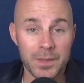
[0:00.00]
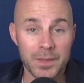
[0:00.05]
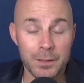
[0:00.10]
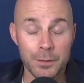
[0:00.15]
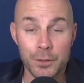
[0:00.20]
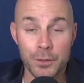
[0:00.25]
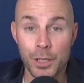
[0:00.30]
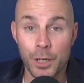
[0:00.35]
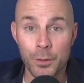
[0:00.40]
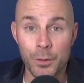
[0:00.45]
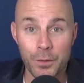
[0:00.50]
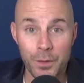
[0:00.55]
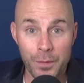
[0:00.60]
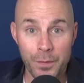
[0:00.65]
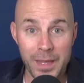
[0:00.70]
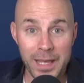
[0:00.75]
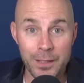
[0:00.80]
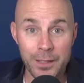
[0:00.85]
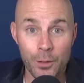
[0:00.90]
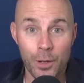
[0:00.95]
know that
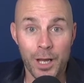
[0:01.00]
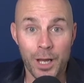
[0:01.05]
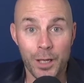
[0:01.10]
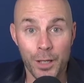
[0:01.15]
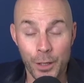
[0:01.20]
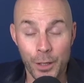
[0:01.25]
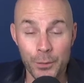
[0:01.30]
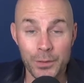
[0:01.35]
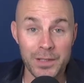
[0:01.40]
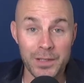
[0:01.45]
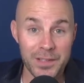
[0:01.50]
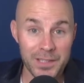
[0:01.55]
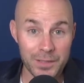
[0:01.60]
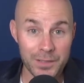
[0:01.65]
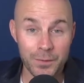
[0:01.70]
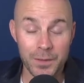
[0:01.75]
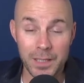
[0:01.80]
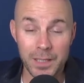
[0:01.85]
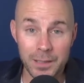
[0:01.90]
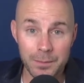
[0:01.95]
they're not alone in this
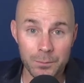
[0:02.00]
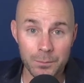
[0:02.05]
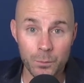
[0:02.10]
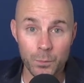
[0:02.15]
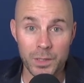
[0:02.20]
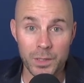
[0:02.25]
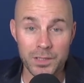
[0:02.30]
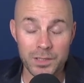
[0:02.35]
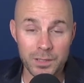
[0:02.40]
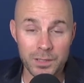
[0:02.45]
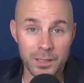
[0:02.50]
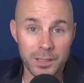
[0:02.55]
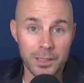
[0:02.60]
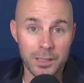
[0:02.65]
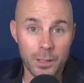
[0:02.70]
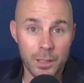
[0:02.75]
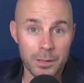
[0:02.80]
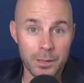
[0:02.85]
fear, which, you know,